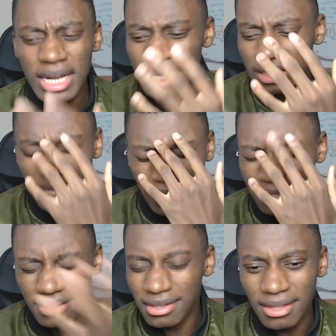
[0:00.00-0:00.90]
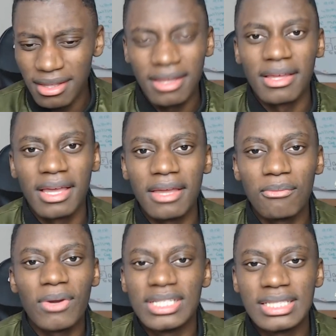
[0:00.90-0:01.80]
Like in
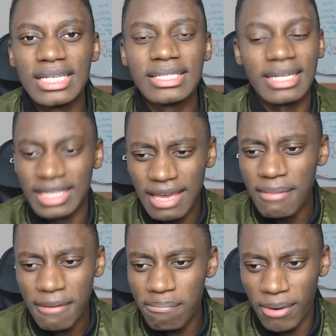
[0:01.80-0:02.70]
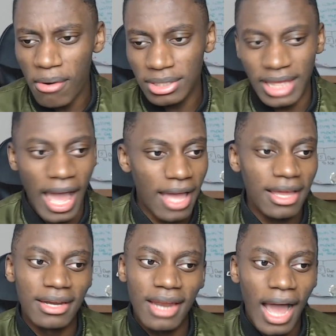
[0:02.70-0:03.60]
one season. Kimmich broke that.
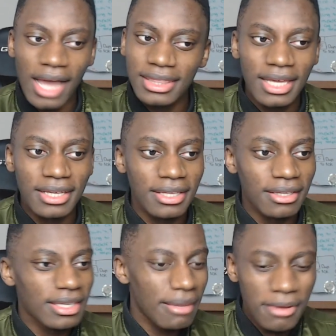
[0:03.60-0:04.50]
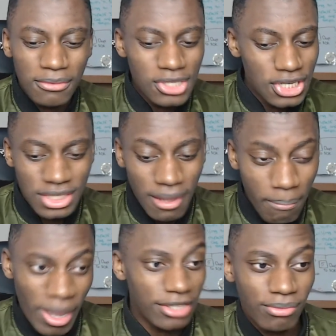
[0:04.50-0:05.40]
And I think Kimmich was just the
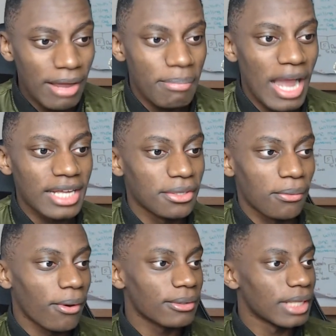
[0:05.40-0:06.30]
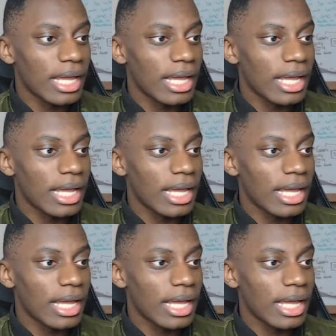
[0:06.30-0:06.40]
best right back in the world.